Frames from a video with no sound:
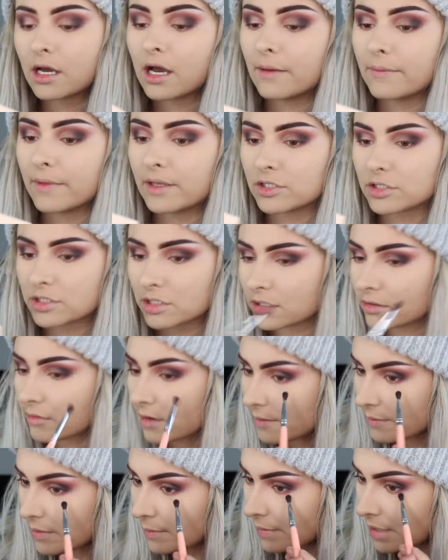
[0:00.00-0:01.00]
and then just gonna
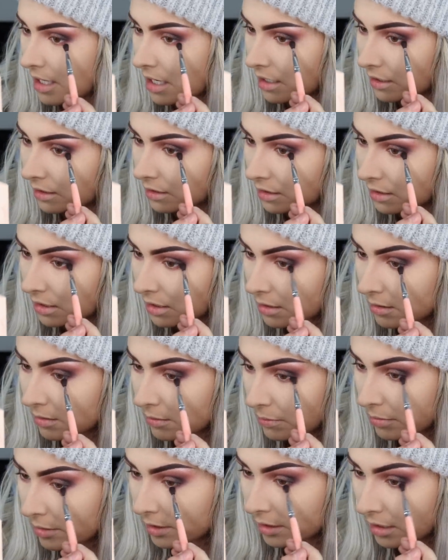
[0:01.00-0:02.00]
grab a black
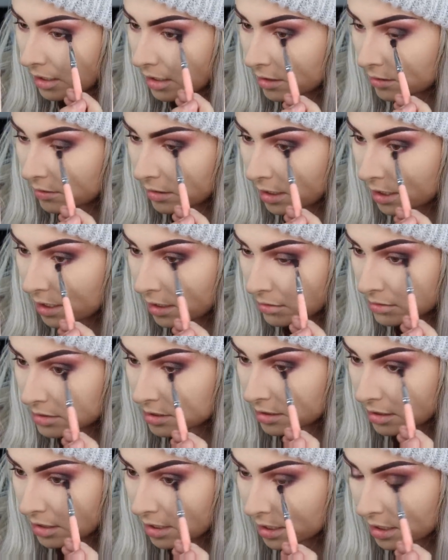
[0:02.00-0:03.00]
and bring that on the
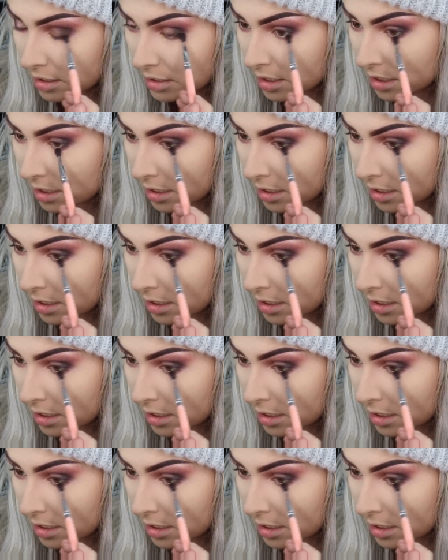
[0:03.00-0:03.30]
outer third.